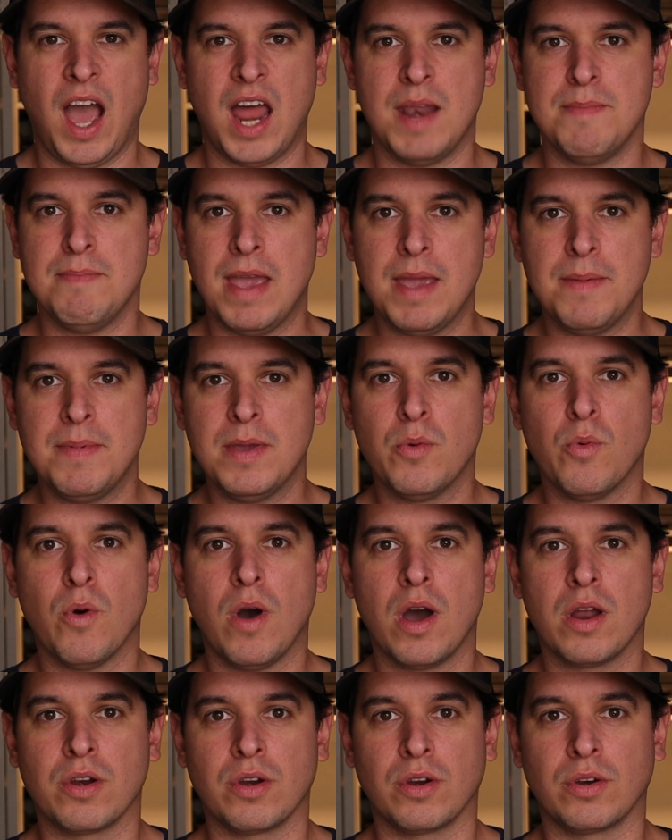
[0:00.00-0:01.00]
and maybe
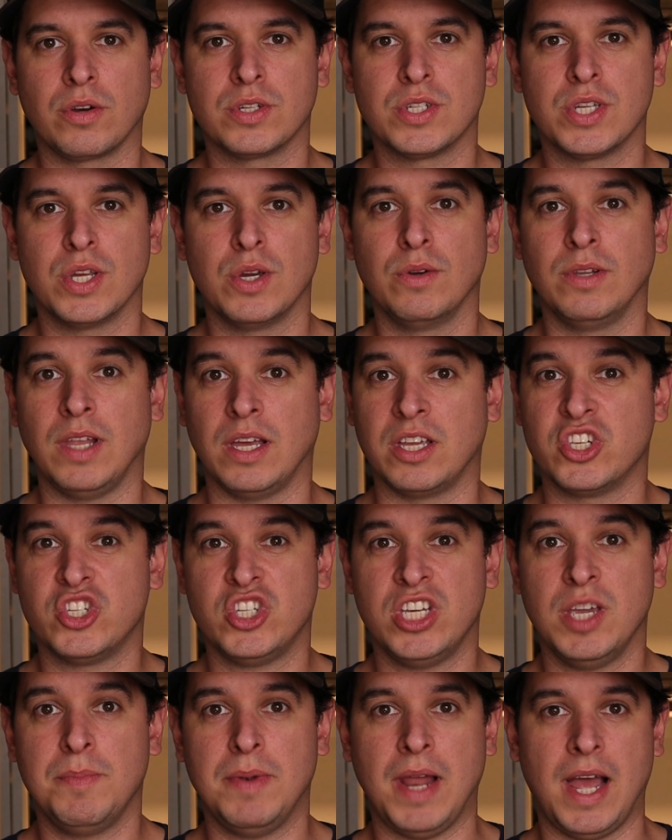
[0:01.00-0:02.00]
one or two like
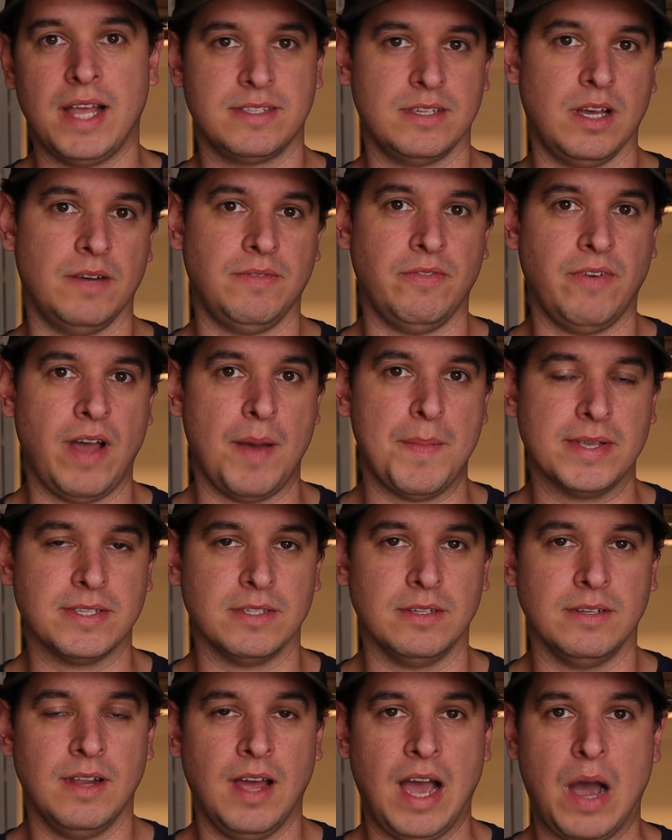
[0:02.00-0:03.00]
cheap lights off of
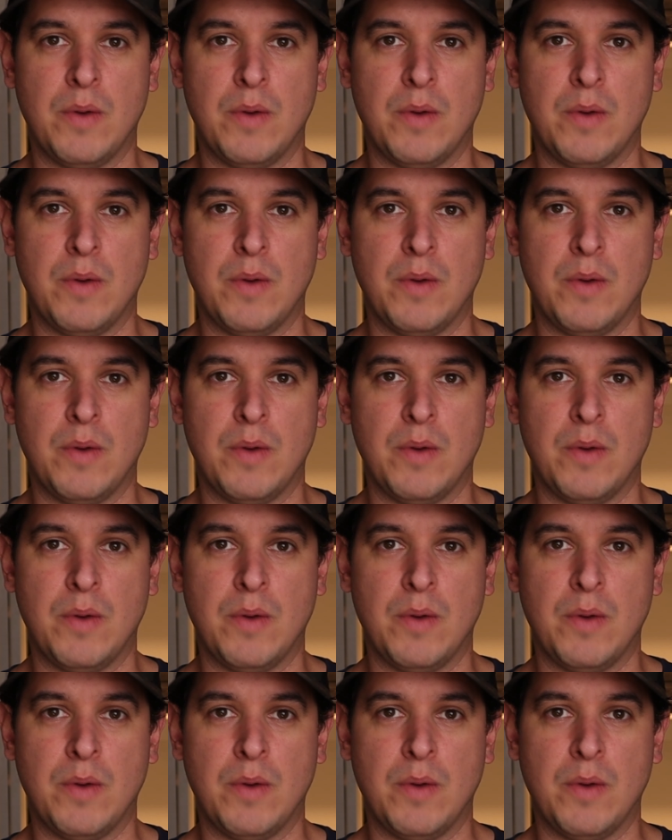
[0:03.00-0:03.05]
Amazon.